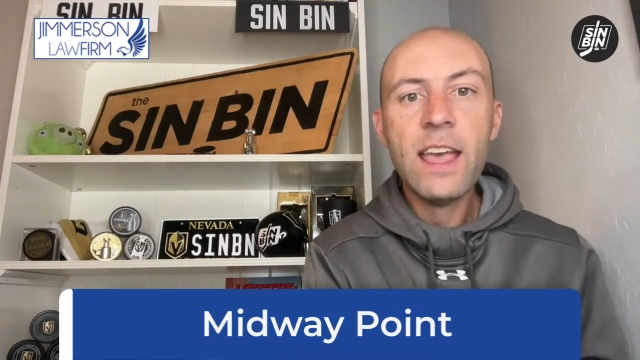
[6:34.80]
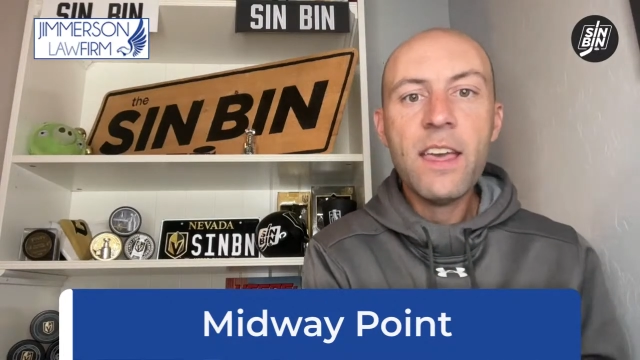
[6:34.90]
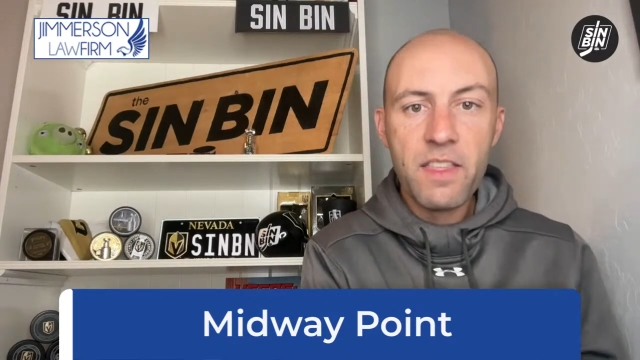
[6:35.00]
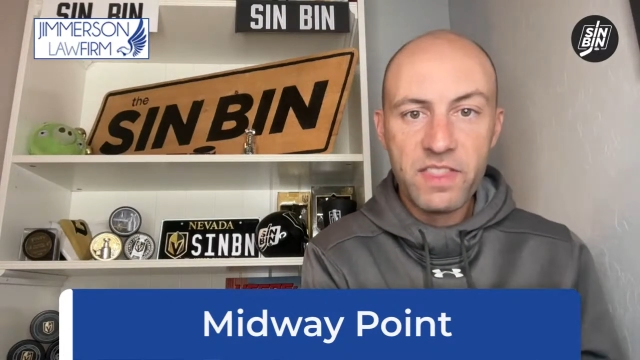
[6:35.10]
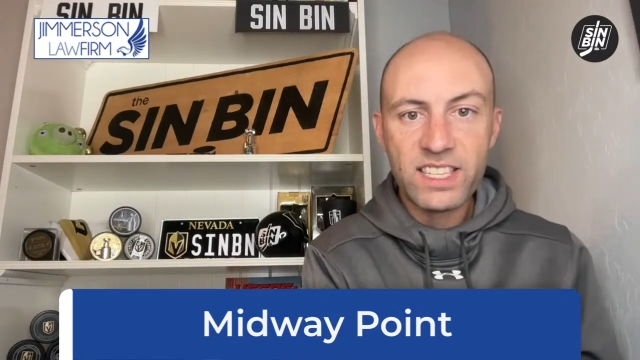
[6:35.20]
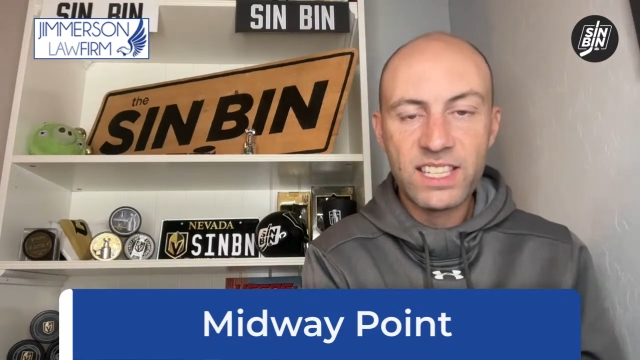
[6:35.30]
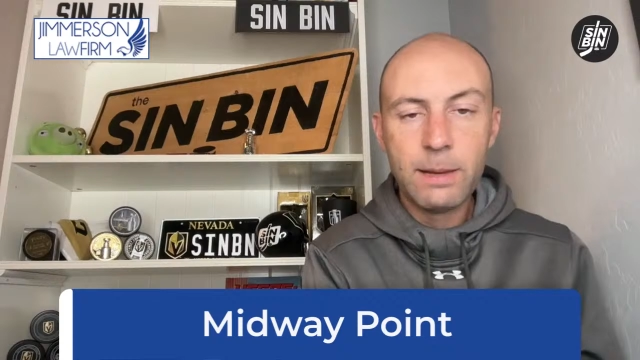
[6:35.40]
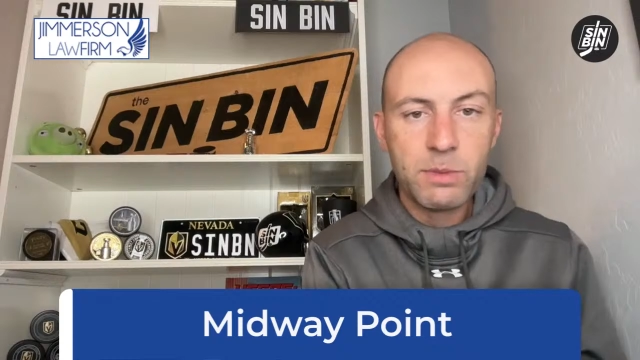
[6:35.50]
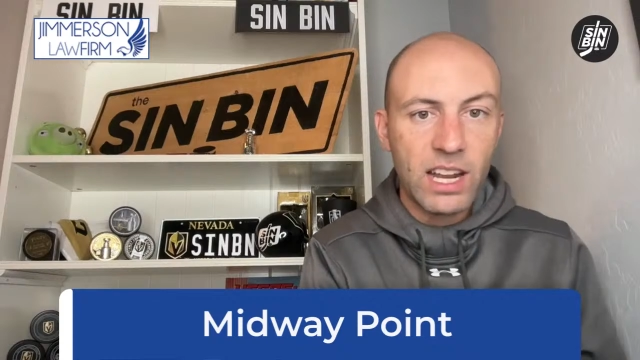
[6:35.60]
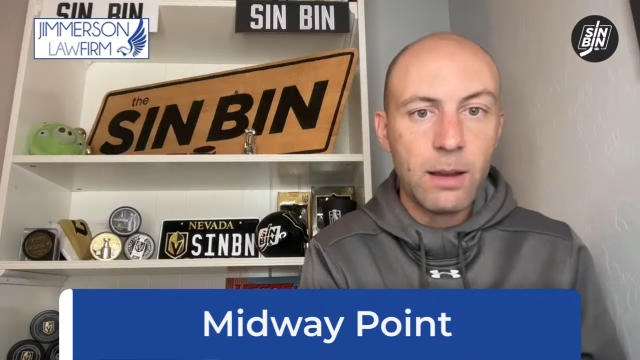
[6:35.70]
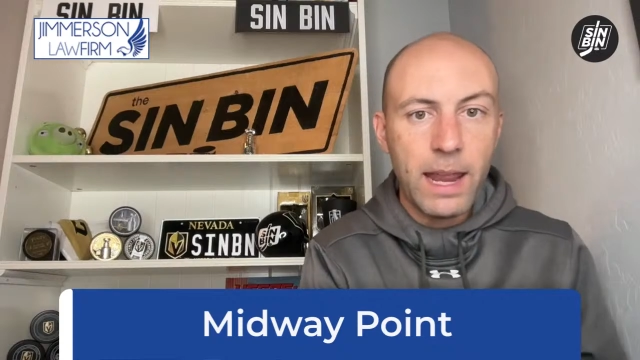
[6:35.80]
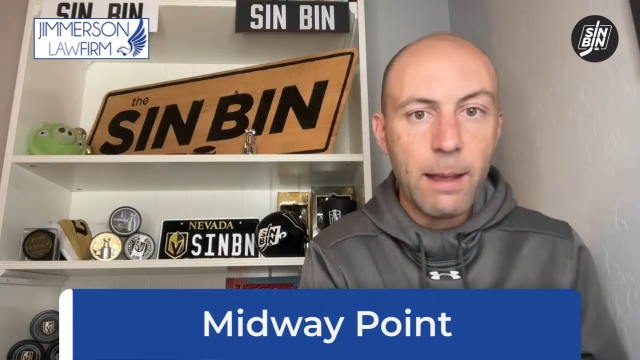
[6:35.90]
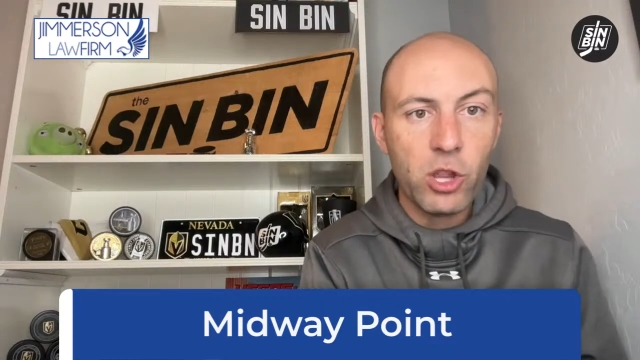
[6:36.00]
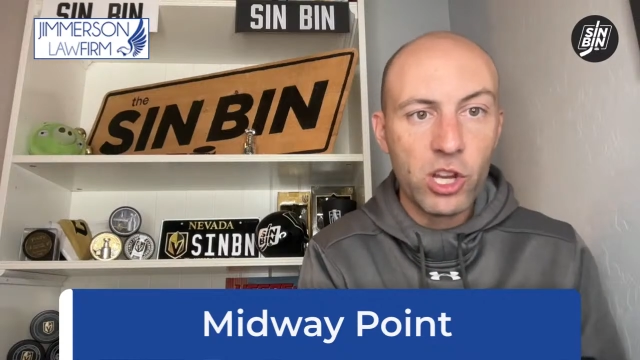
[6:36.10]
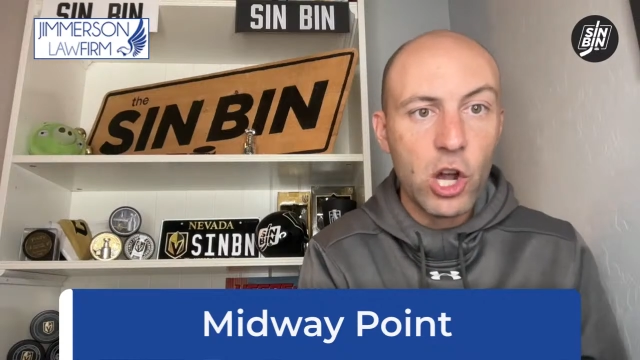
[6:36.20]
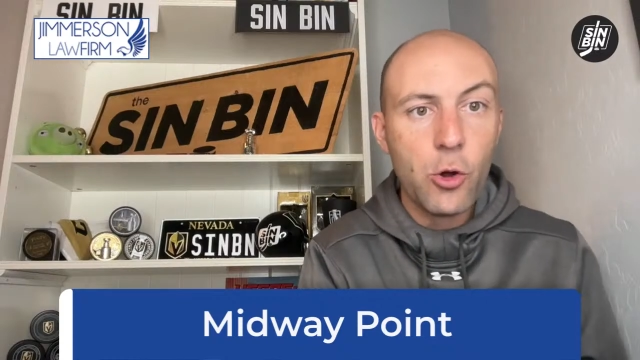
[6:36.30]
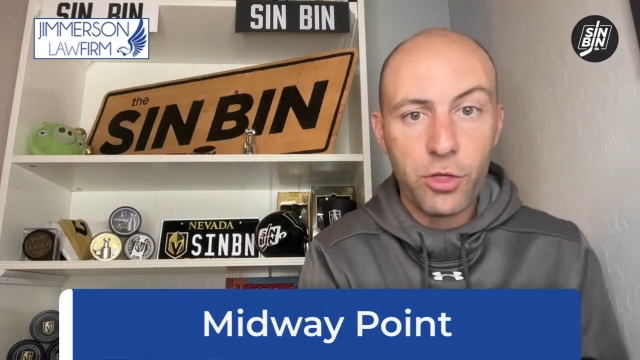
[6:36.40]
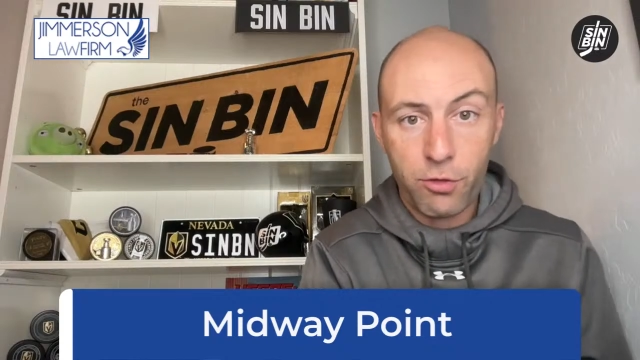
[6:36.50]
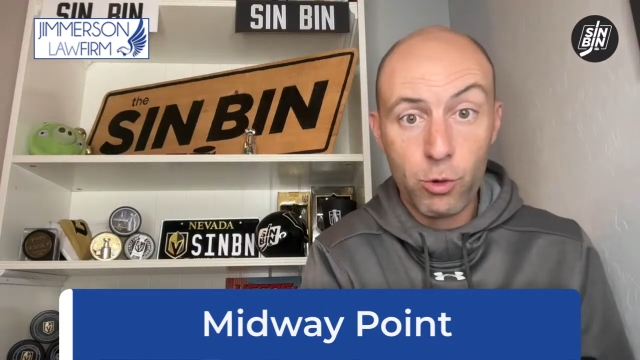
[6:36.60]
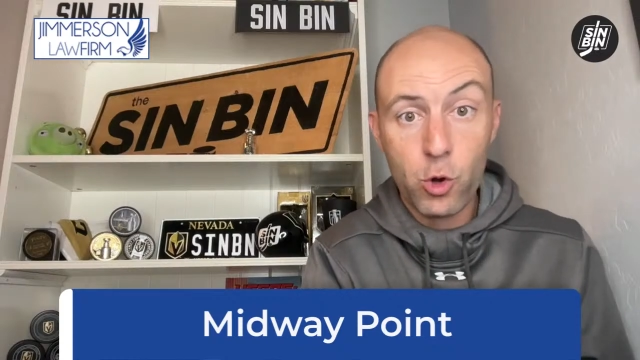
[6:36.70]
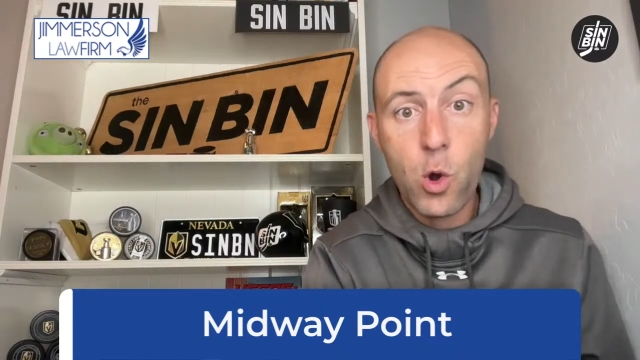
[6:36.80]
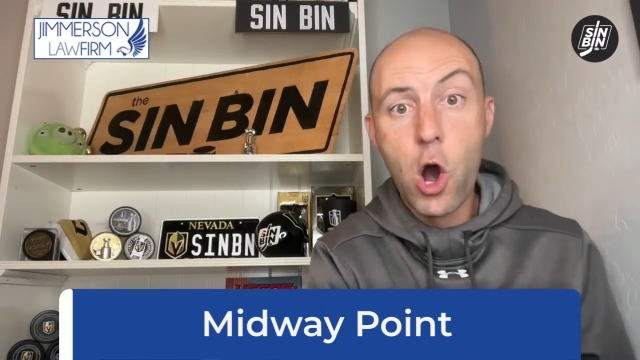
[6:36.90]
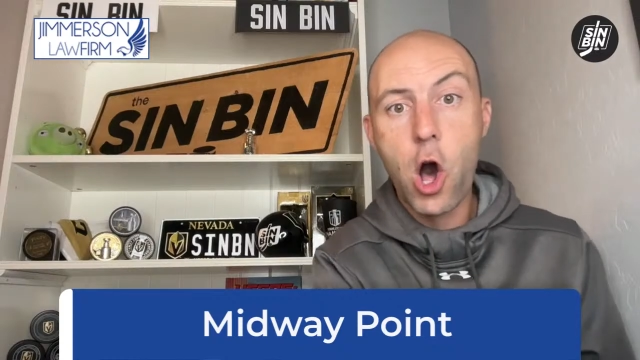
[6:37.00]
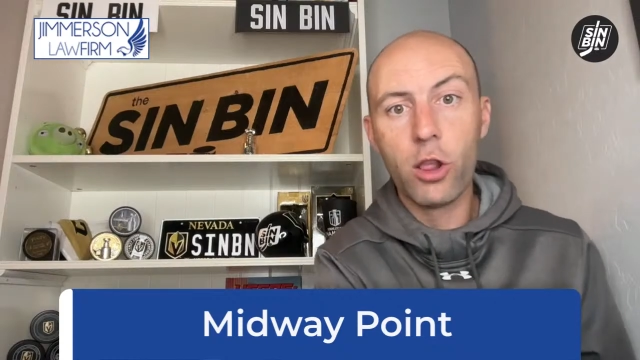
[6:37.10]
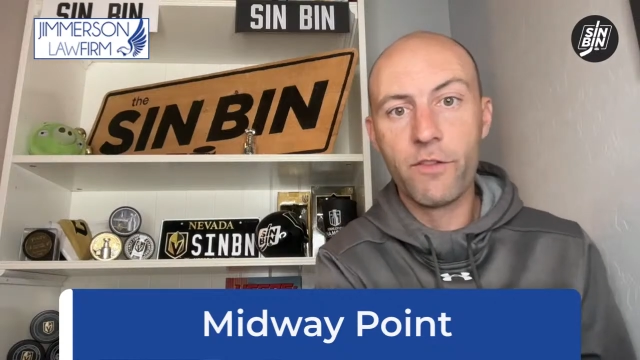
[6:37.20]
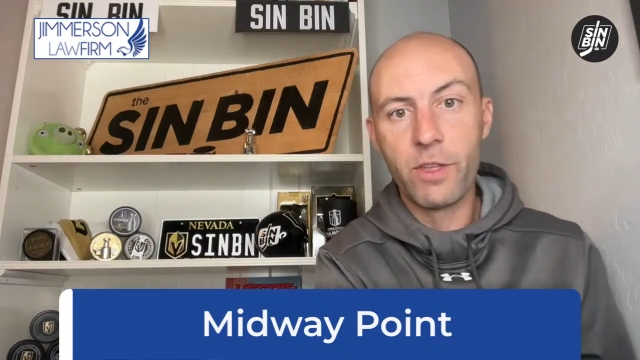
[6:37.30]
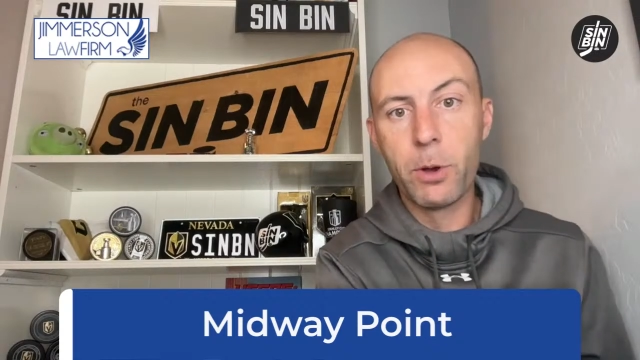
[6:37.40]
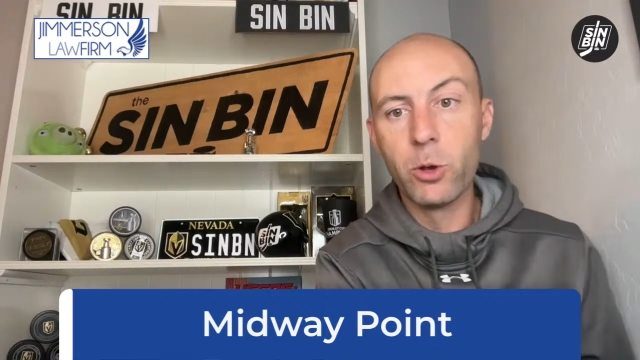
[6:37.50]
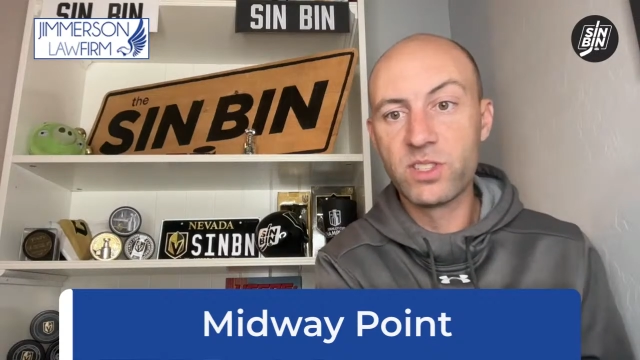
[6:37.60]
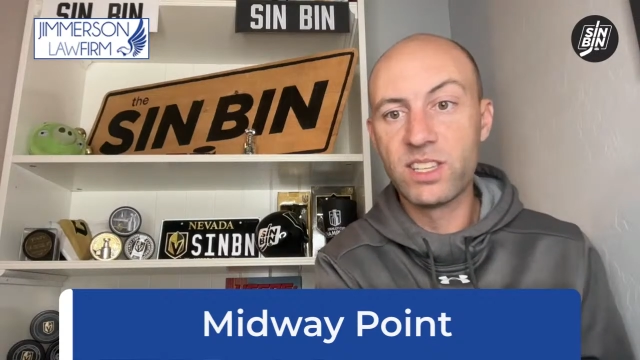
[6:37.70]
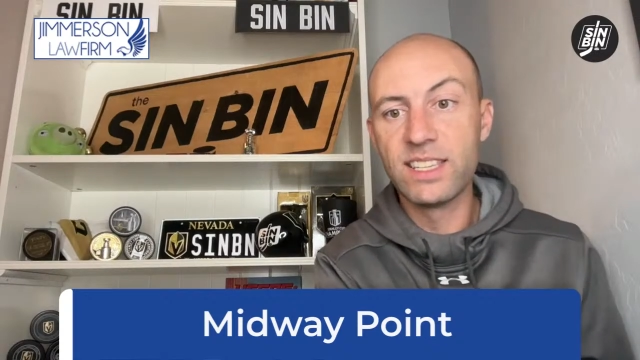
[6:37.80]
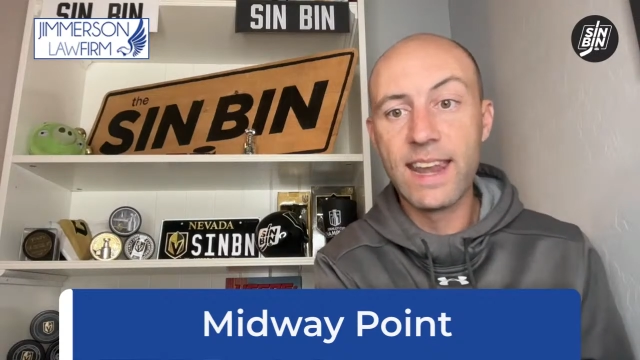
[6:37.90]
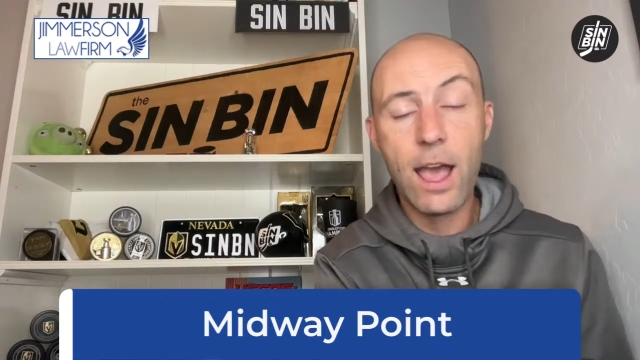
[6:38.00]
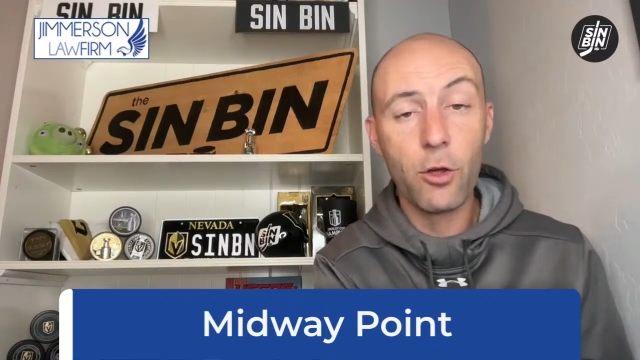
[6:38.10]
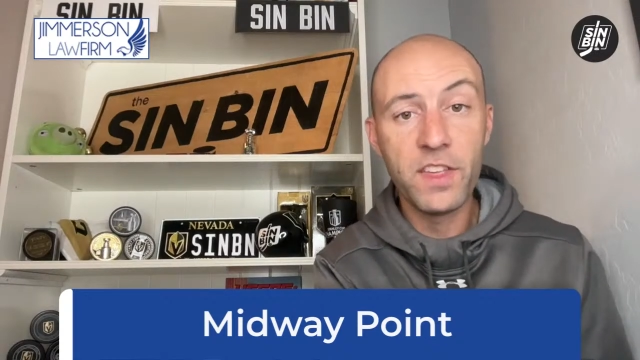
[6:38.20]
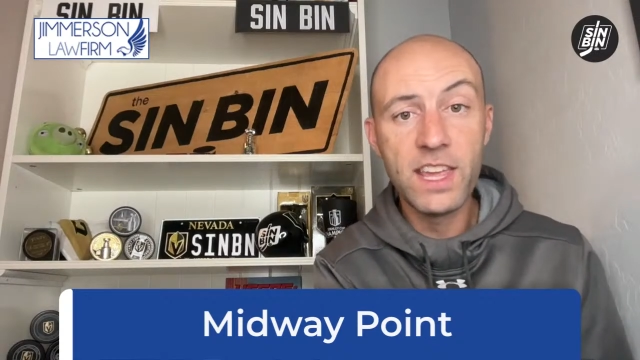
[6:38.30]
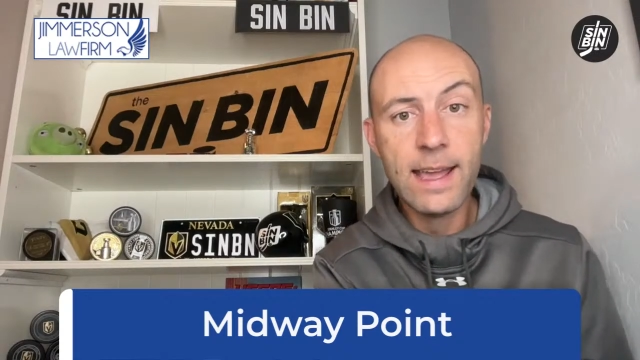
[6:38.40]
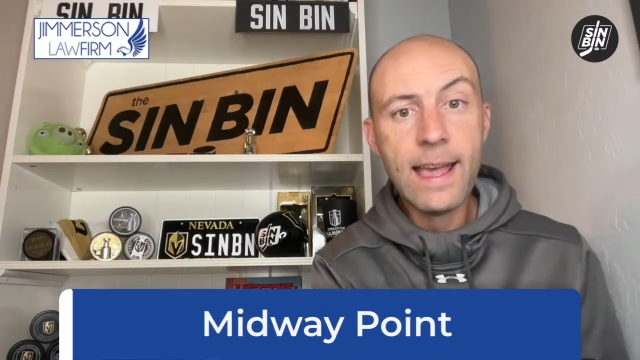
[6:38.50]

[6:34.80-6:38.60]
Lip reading: that this team's going to be able to go through all of the postseason healthy.